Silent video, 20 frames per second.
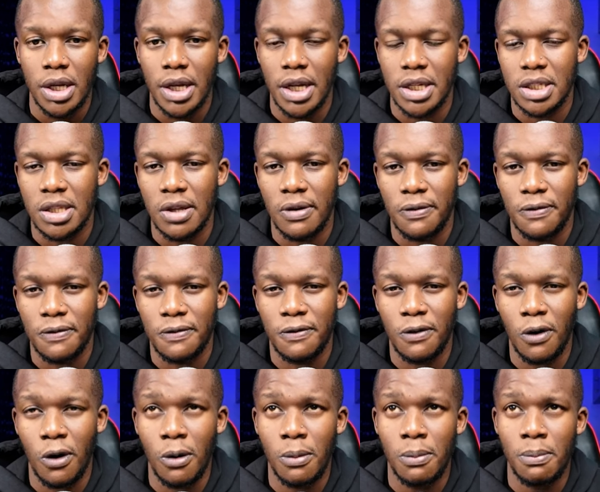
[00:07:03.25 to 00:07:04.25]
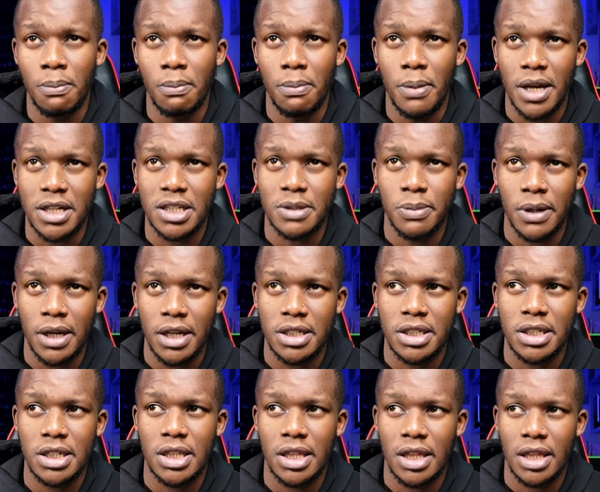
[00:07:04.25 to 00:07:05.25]
it's the four best
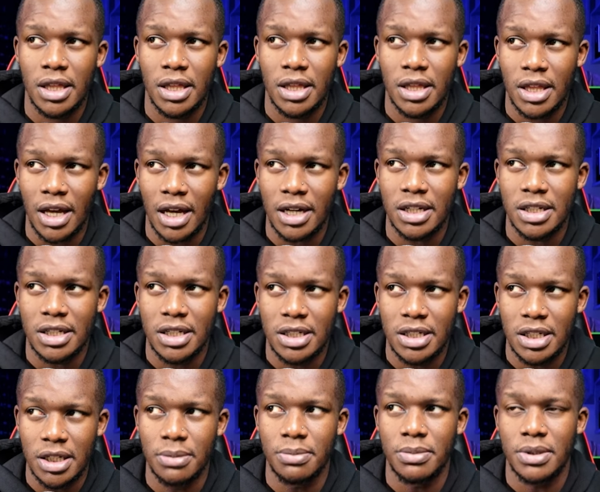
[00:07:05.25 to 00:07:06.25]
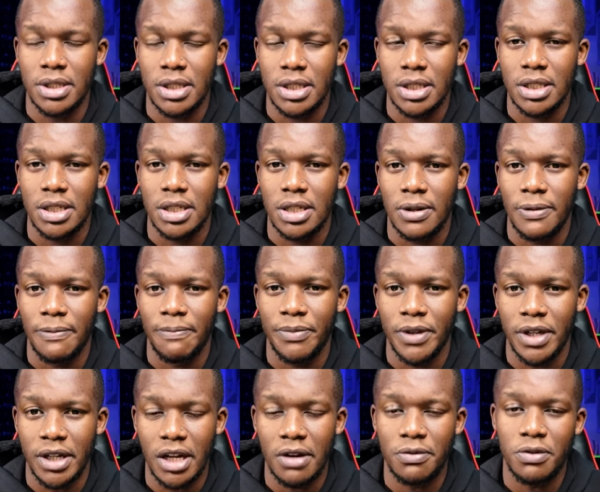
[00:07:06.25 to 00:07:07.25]
placed third teams
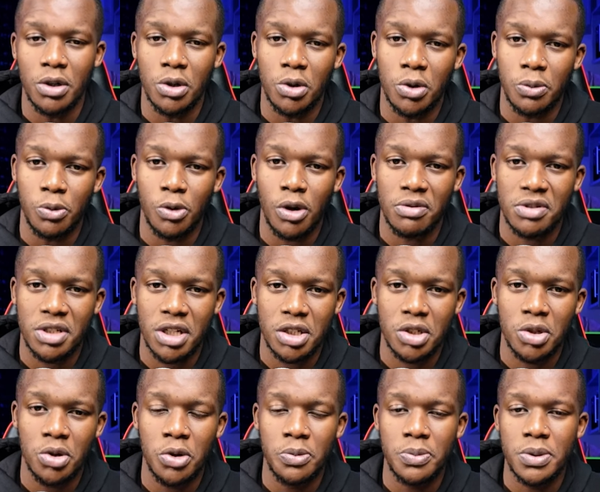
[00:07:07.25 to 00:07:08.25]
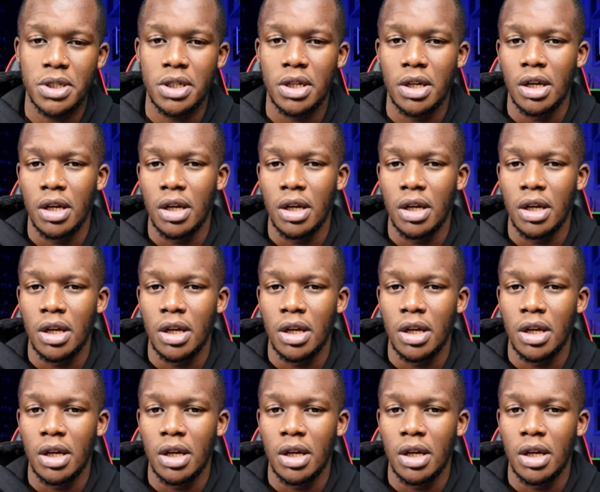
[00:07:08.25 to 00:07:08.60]
in every group. We have six groups.